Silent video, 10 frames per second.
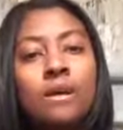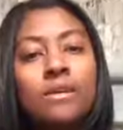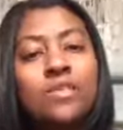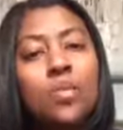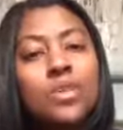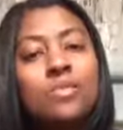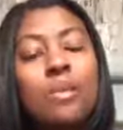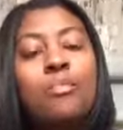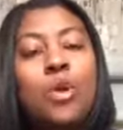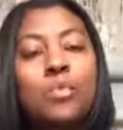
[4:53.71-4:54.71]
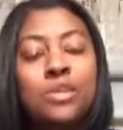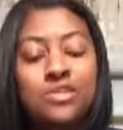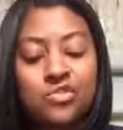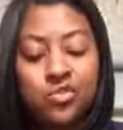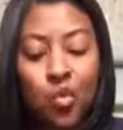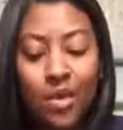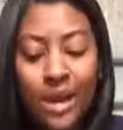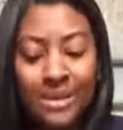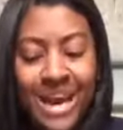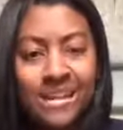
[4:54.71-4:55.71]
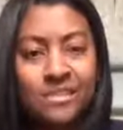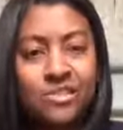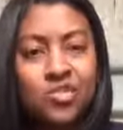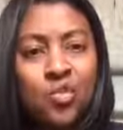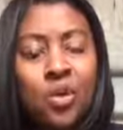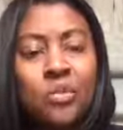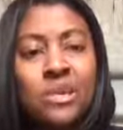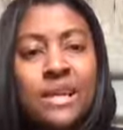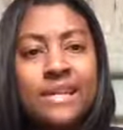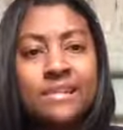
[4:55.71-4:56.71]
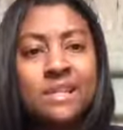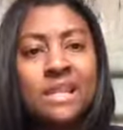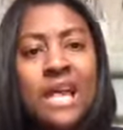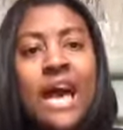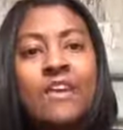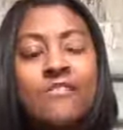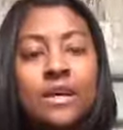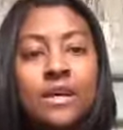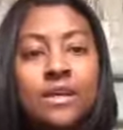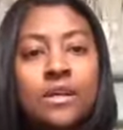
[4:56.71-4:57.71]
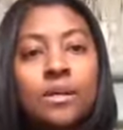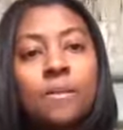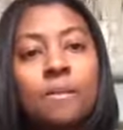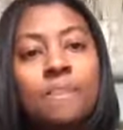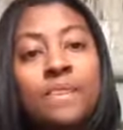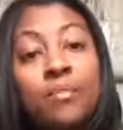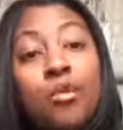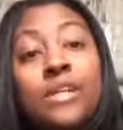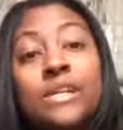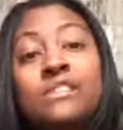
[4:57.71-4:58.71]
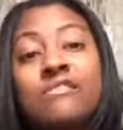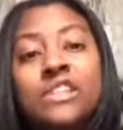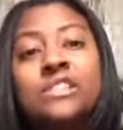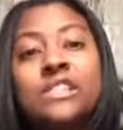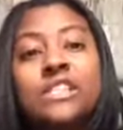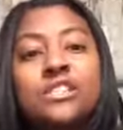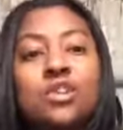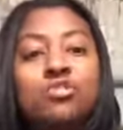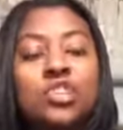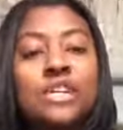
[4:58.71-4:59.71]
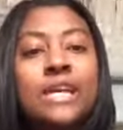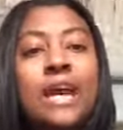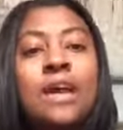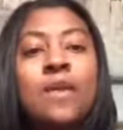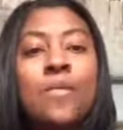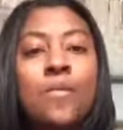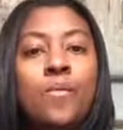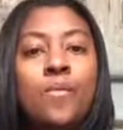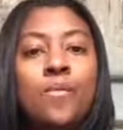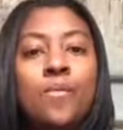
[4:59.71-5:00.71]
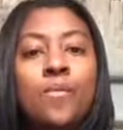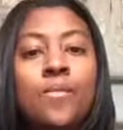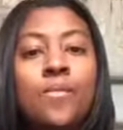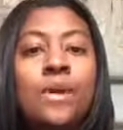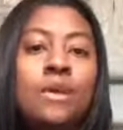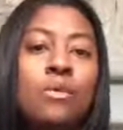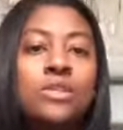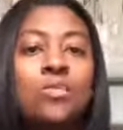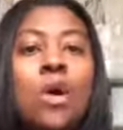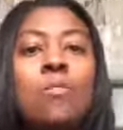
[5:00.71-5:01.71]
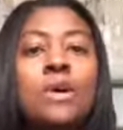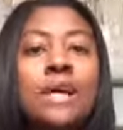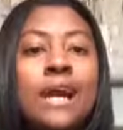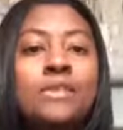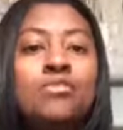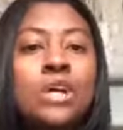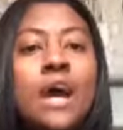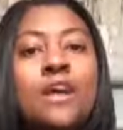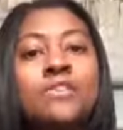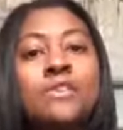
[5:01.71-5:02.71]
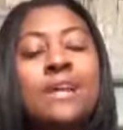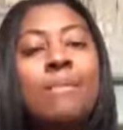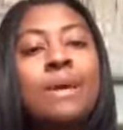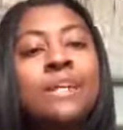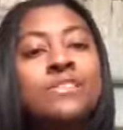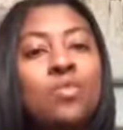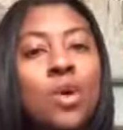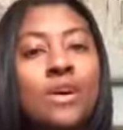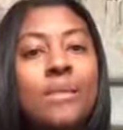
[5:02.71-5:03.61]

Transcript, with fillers: So what's my point with this story? I mean, how does this story relate to life? The point is, eventually the tow truck came, and I went to Walmart and I got new tires, and then I made it to work.